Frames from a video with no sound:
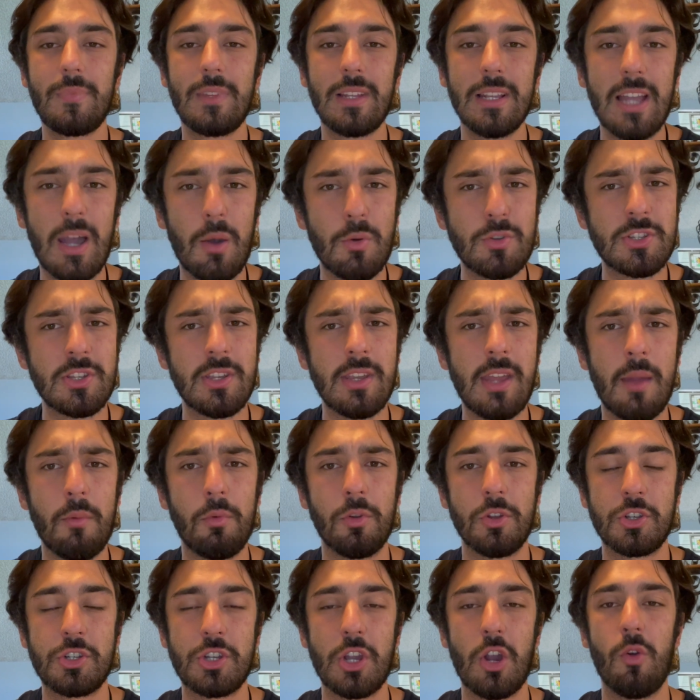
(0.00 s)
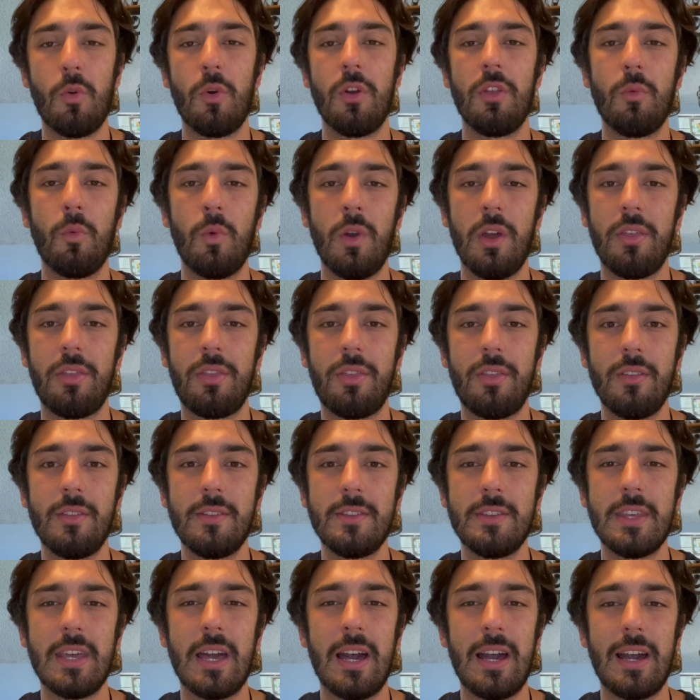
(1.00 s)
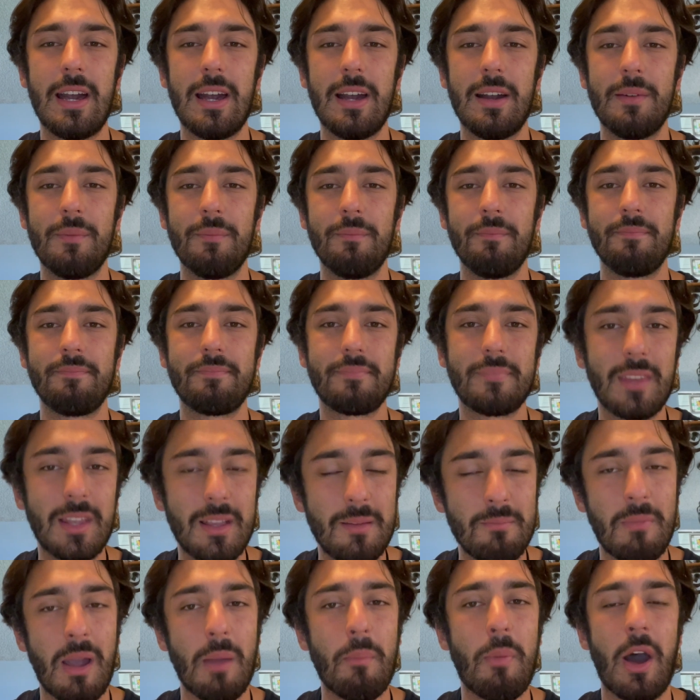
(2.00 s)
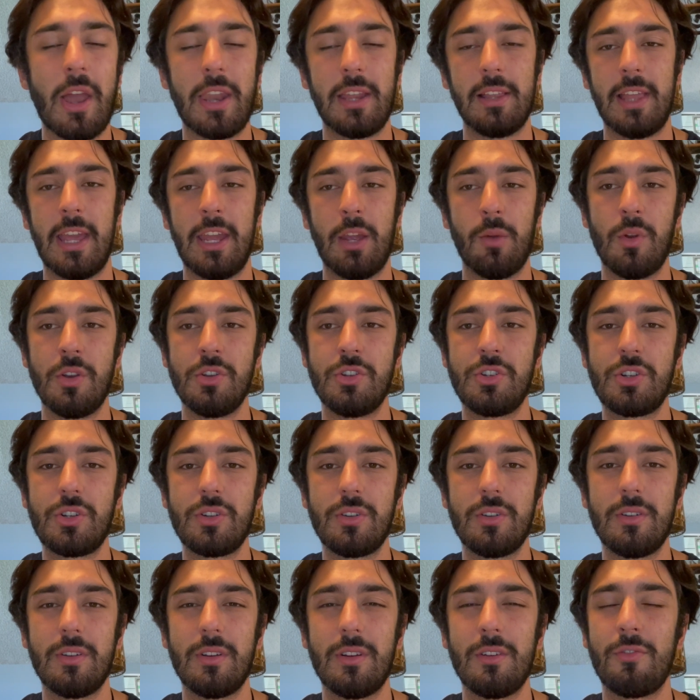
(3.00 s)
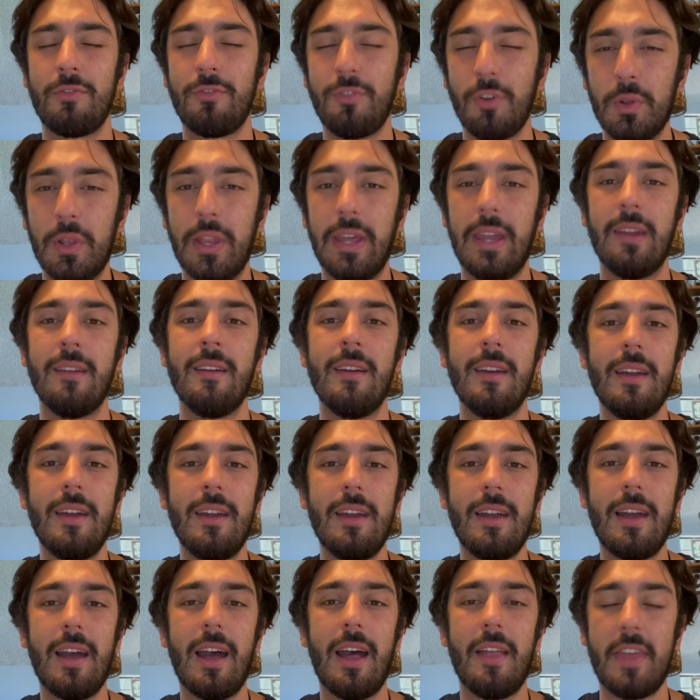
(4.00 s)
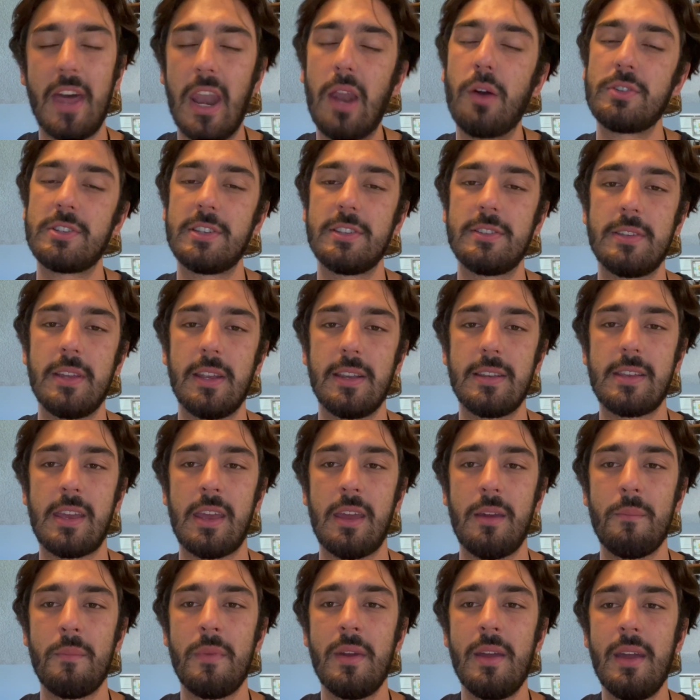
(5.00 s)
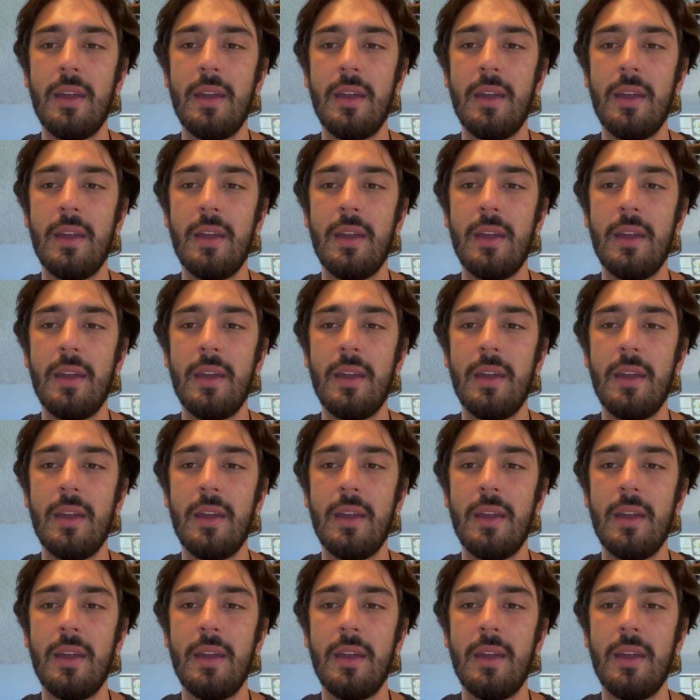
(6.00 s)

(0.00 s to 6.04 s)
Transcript: I wasn't able to show with my body language fully that I was listening to him.